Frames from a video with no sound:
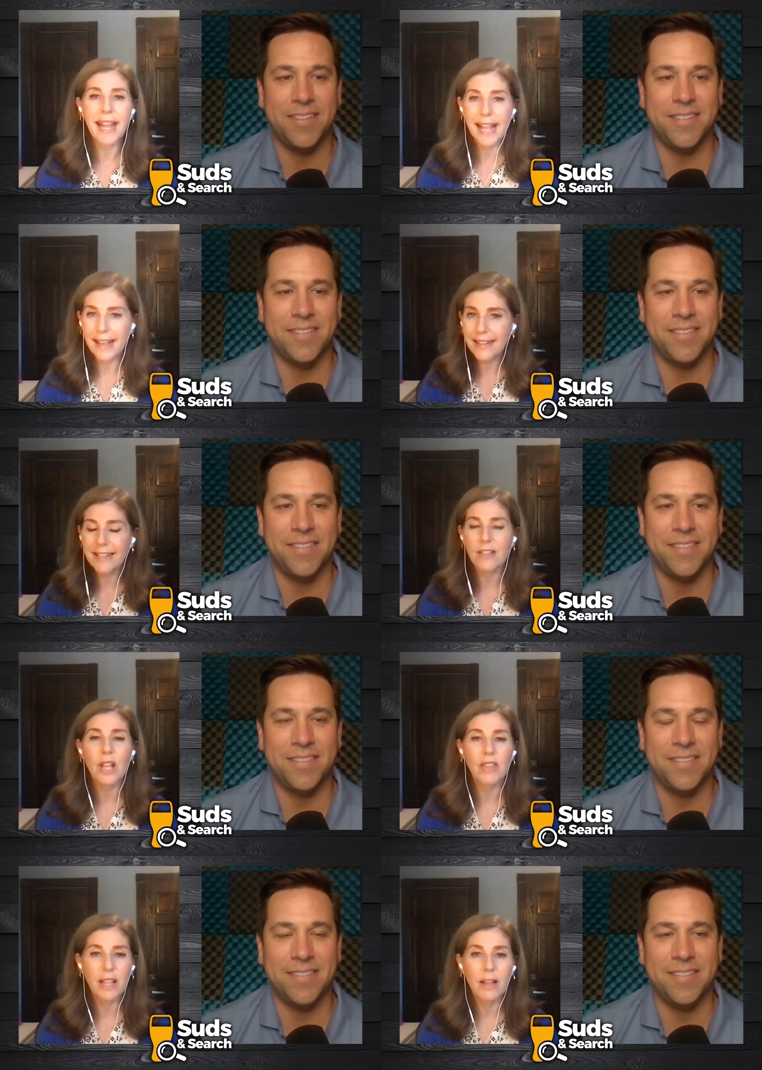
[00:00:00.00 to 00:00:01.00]
Speaker 1: and there's
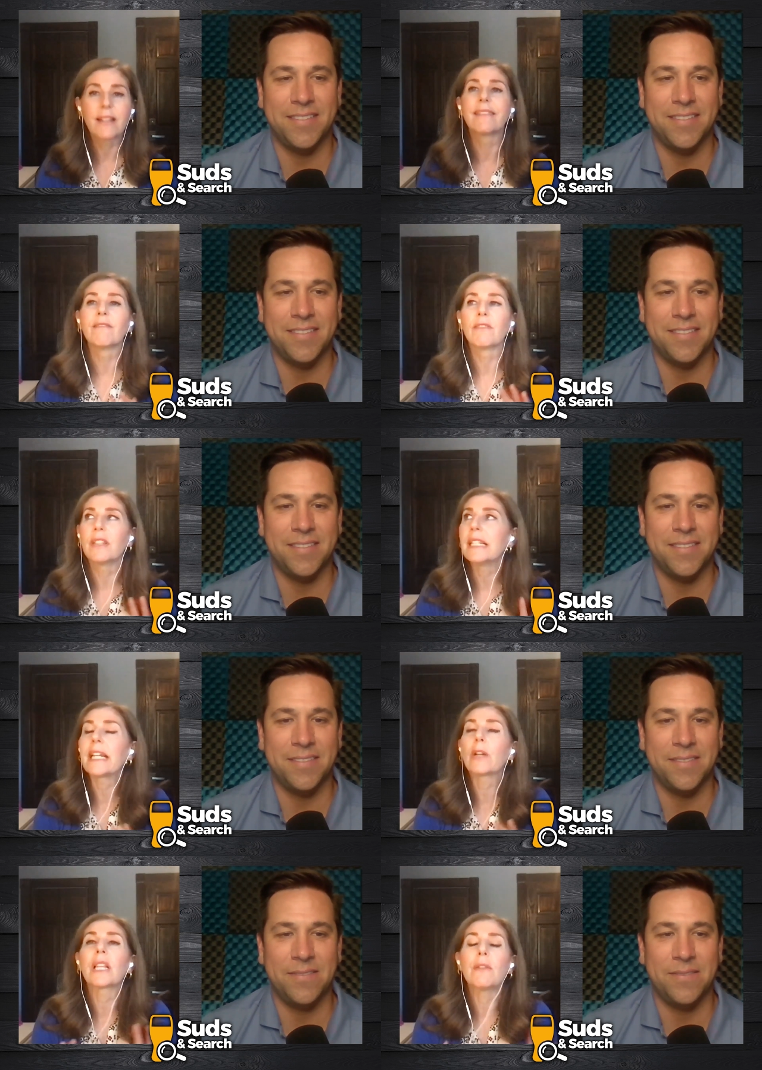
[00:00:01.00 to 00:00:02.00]
nothing
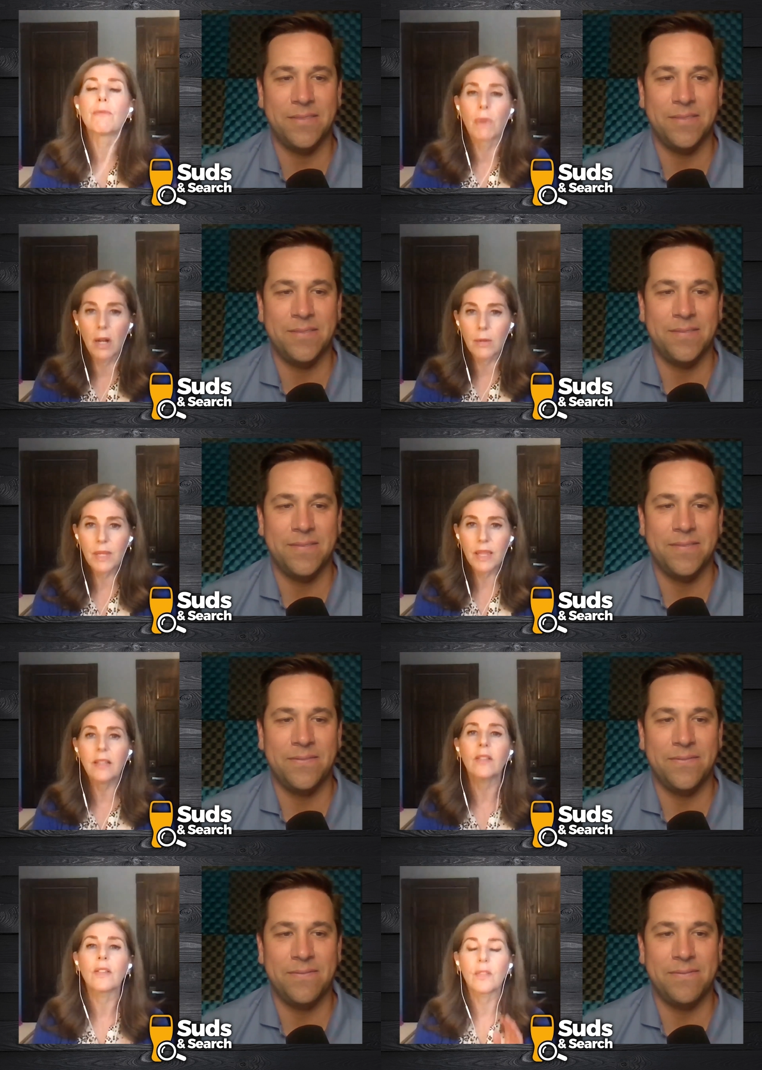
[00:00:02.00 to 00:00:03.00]
inherently wrong with
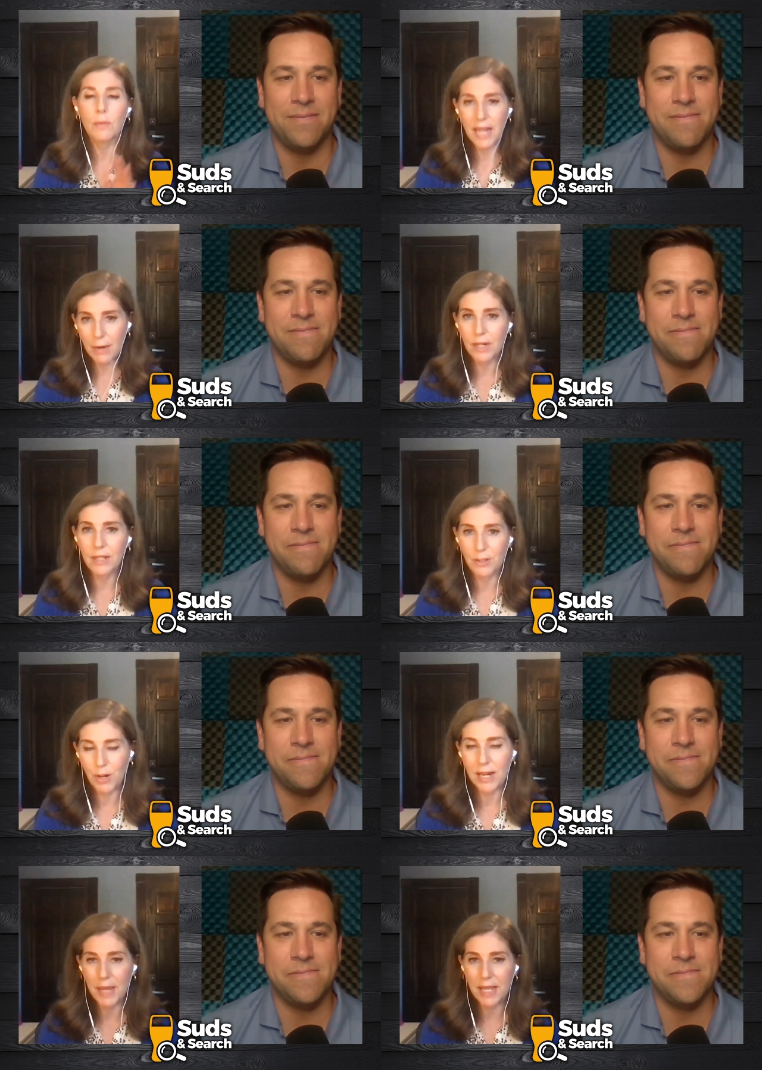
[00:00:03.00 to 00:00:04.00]
this. So now we're going to
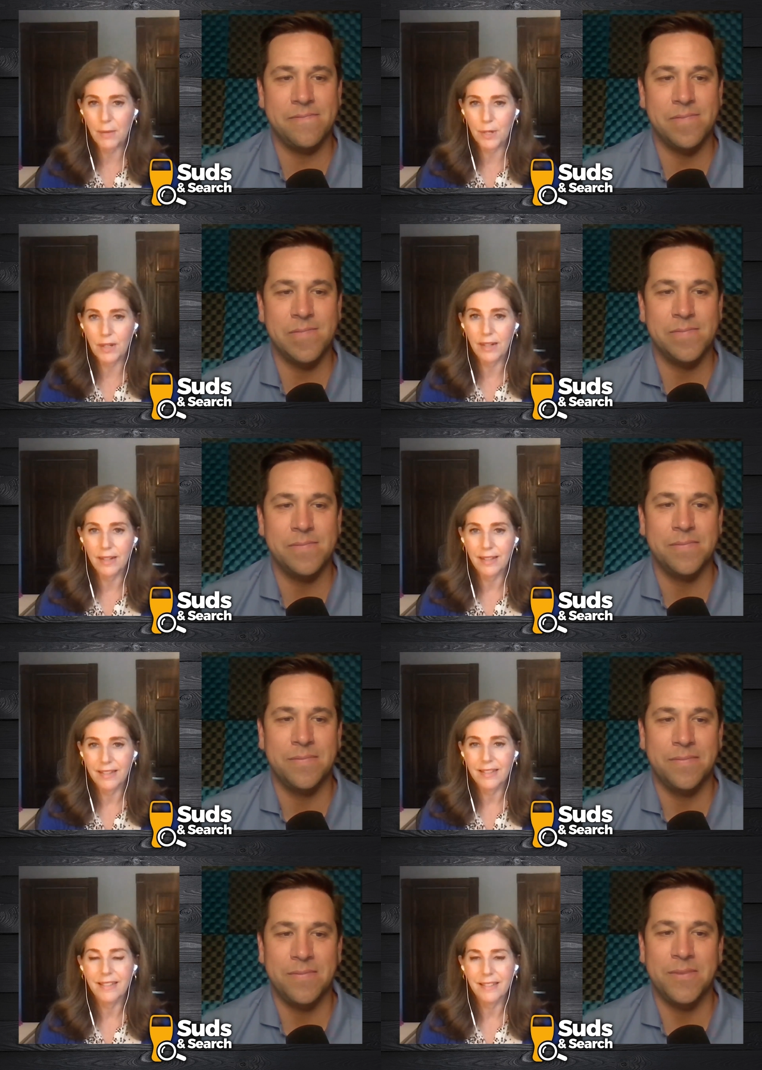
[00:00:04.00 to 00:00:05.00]
try to make it work.
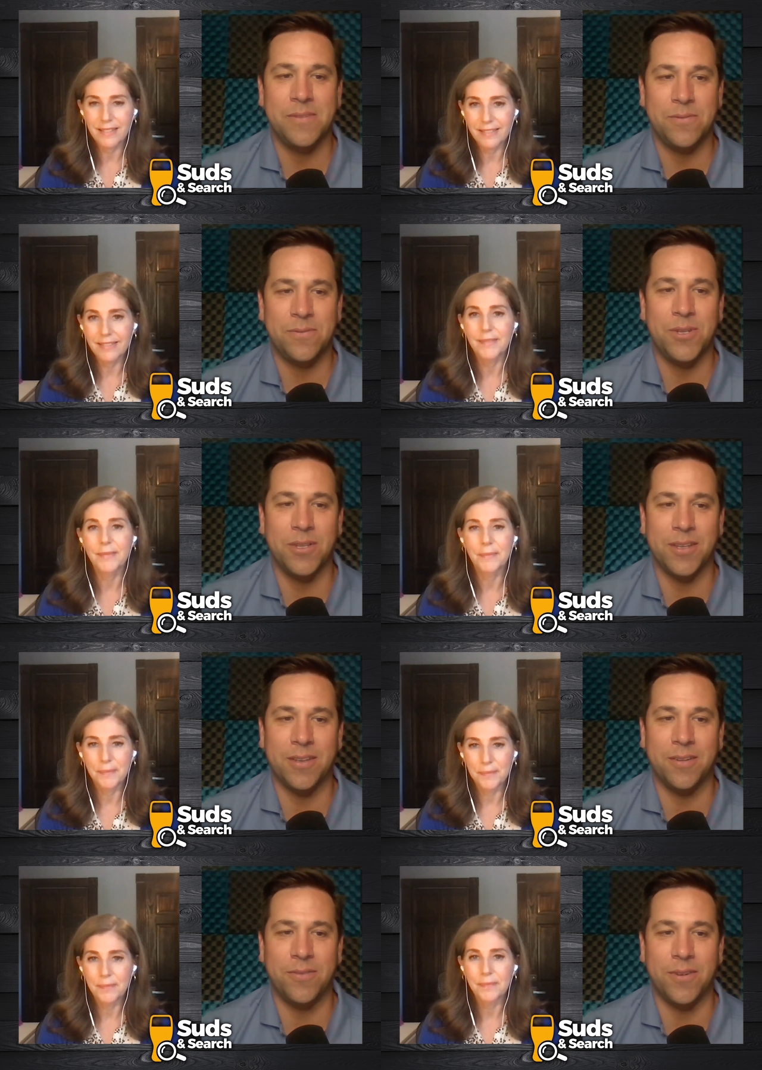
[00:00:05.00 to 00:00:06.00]
Speaker 2: Really
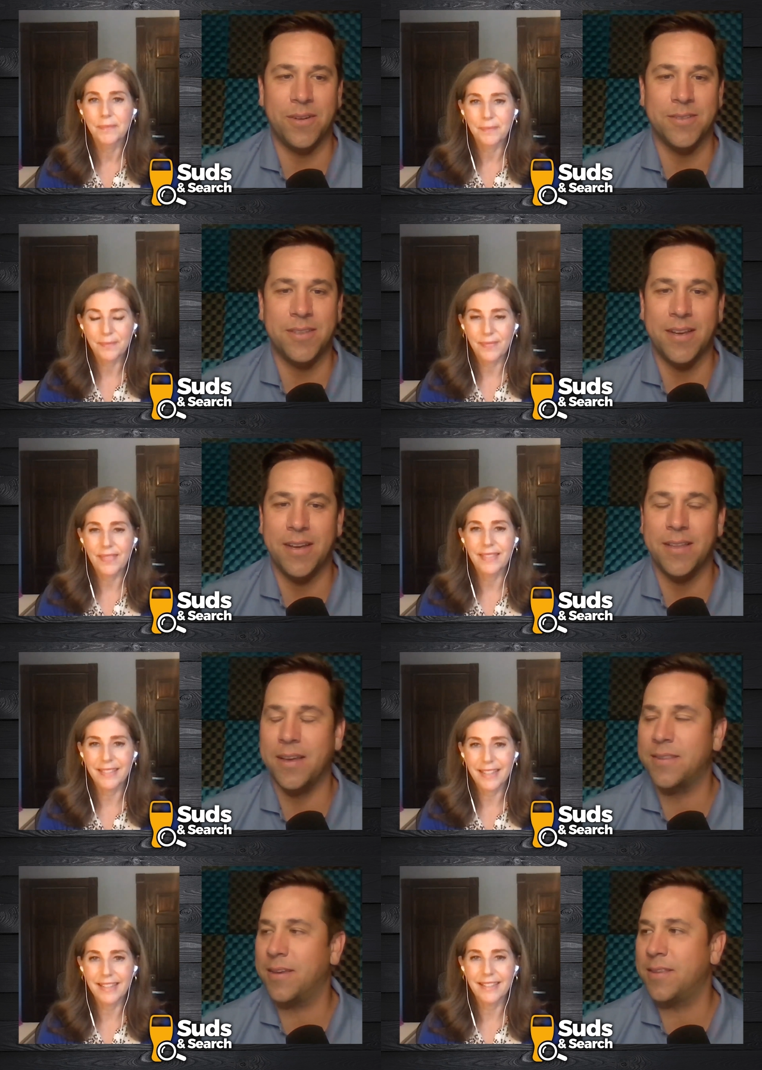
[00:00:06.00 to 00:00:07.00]
good advice. Yeah,
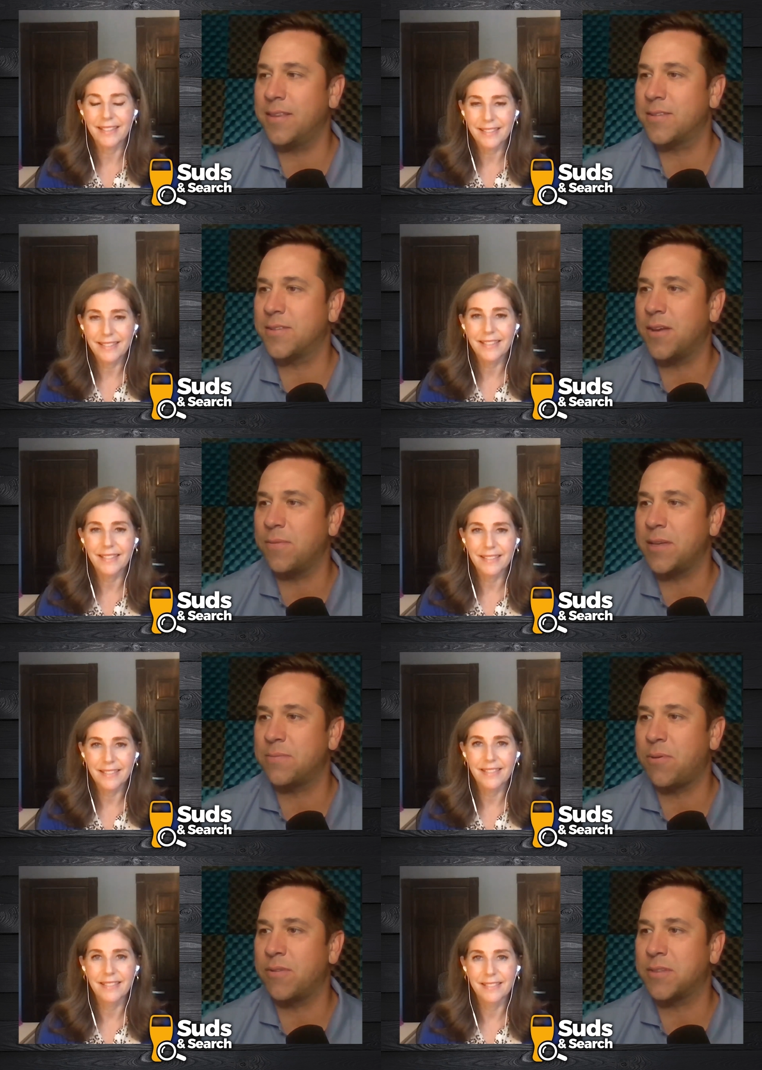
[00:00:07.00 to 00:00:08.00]
I, I, I think this all
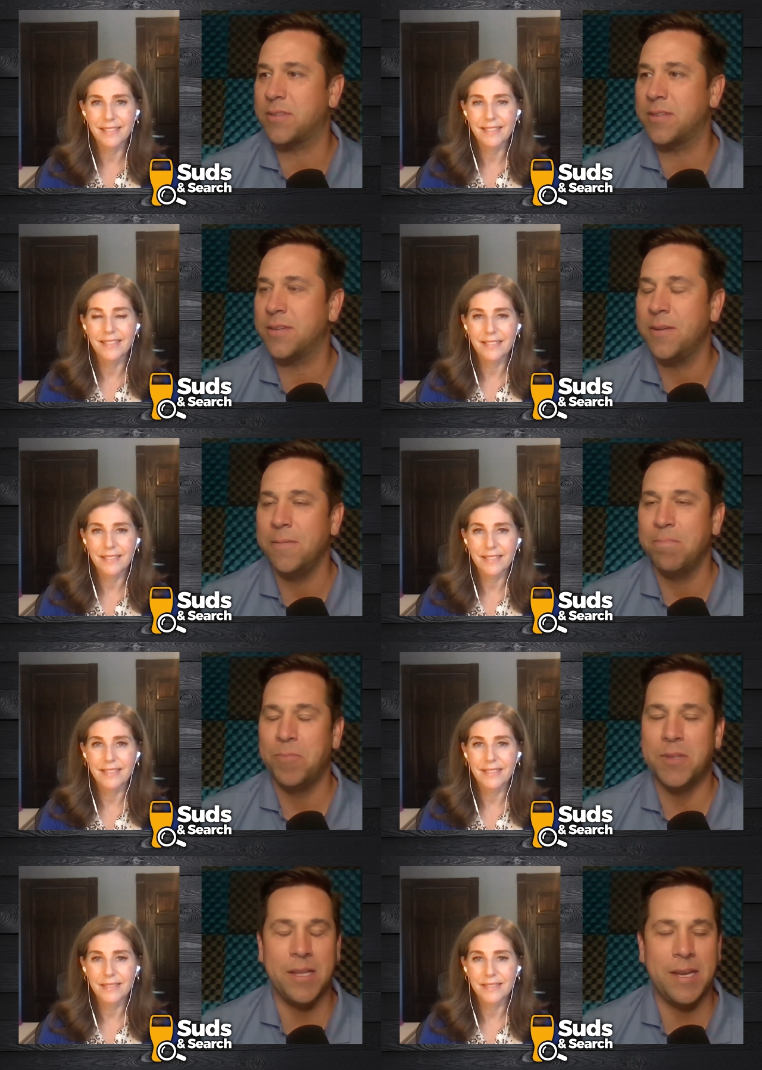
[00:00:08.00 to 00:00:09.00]
makes perfect sense.
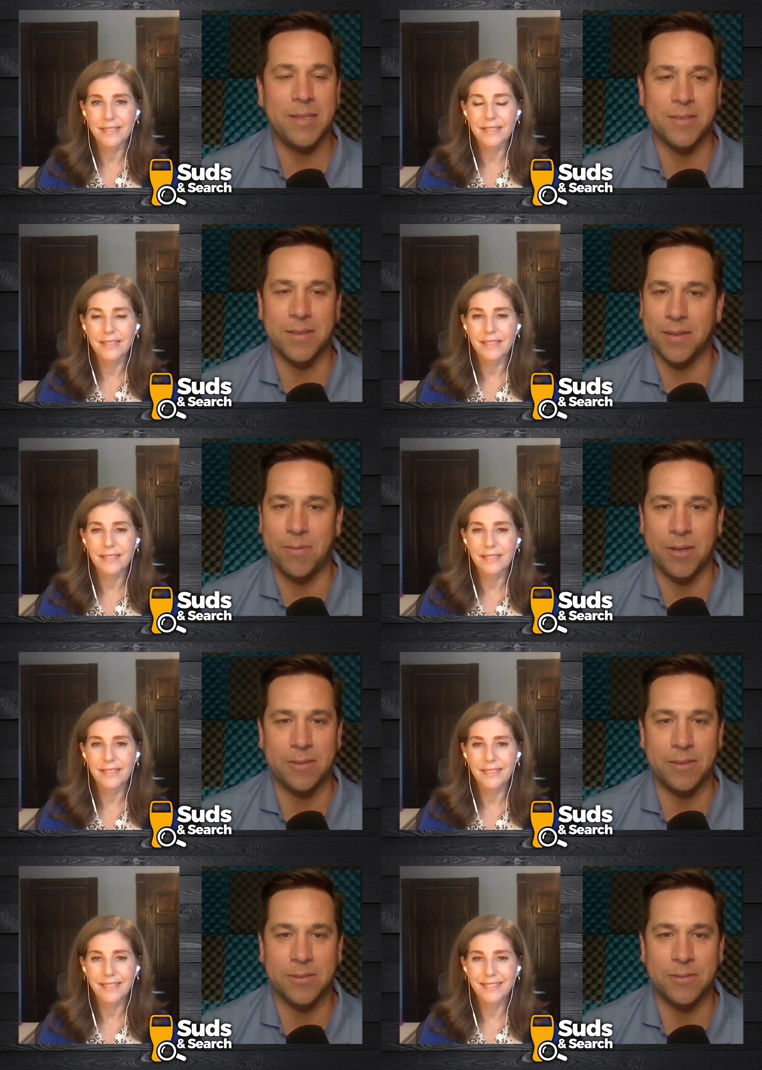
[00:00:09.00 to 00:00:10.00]
The last thing
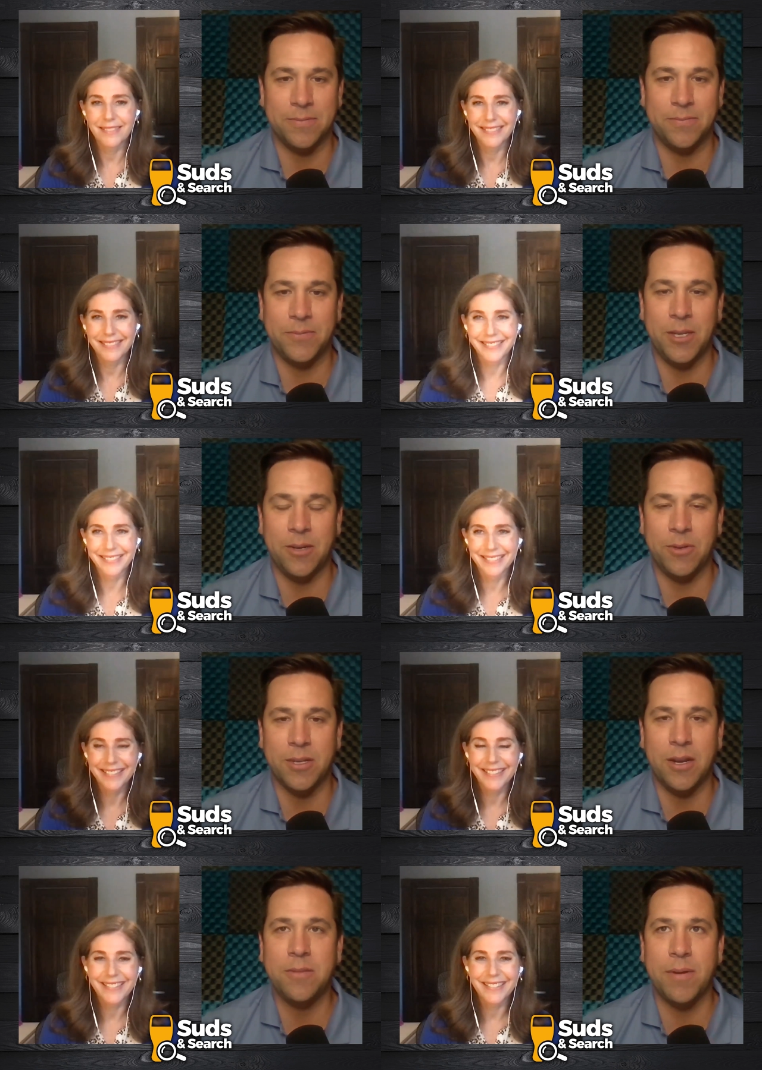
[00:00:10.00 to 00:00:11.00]
about this, you know, we talked